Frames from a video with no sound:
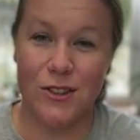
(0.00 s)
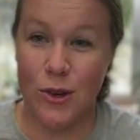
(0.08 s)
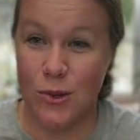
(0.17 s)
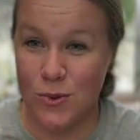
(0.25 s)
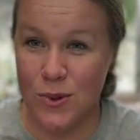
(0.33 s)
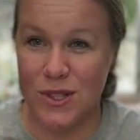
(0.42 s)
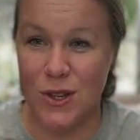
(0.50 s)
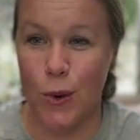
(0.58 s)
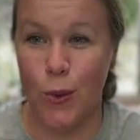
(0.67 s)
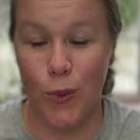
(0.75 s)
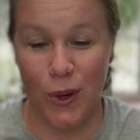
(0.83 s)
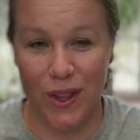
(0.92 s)
Those ones are
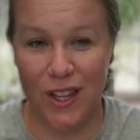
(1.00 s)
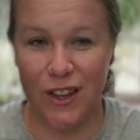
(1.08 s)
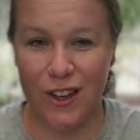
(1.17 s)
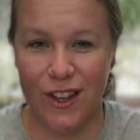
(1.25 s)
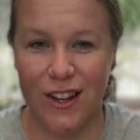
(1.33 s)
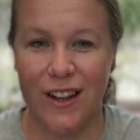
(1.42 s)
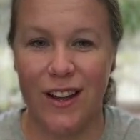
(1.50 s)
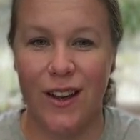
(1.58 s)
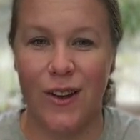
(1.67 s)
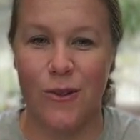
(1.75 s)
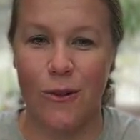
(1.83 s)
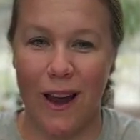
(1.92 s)
really good
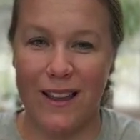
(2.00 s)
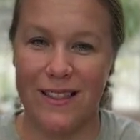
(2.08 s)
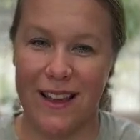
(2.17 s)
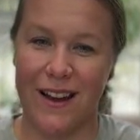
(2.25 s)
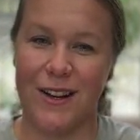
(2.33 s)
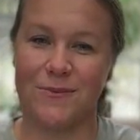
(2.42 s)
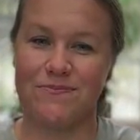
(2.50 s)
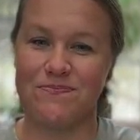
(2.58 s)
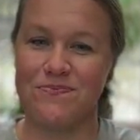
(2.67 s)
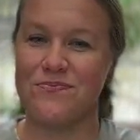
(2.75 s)
right there.